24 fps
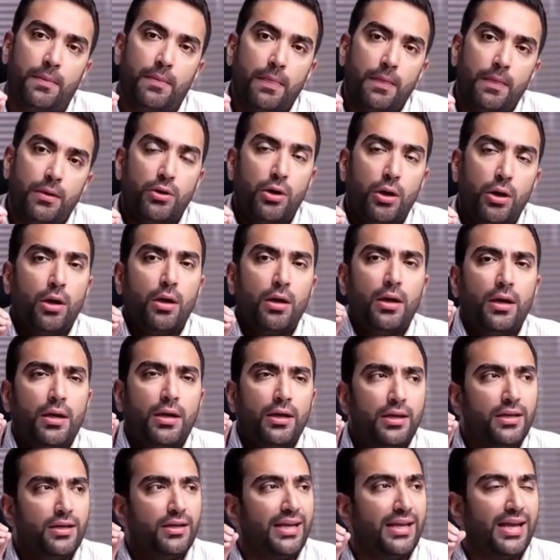Sir,
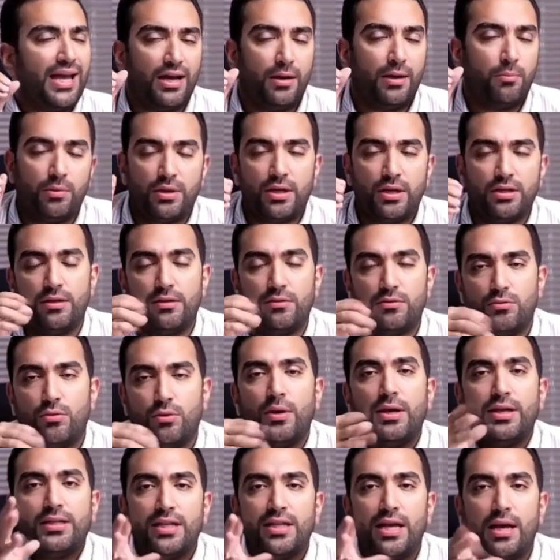can't we, for
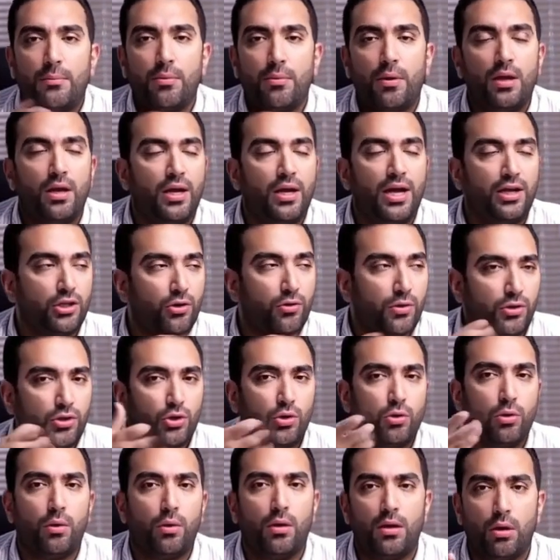example, I don't
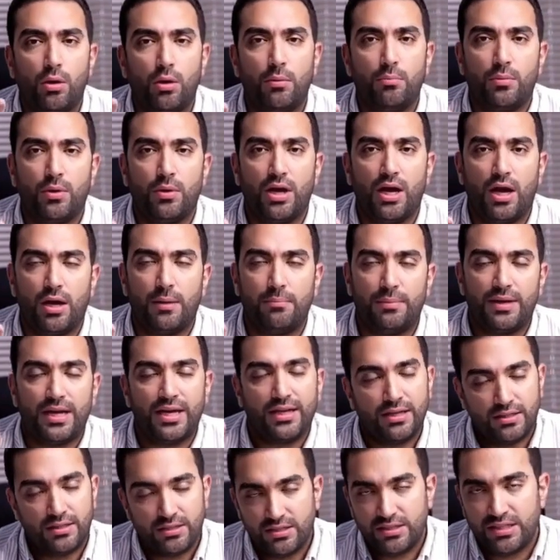know, put our
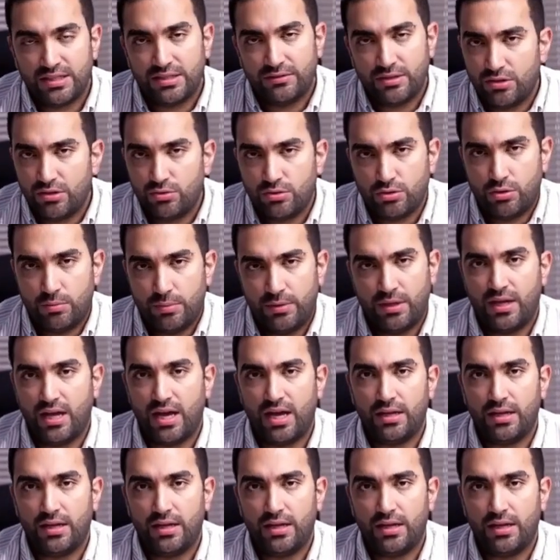bed in the living room?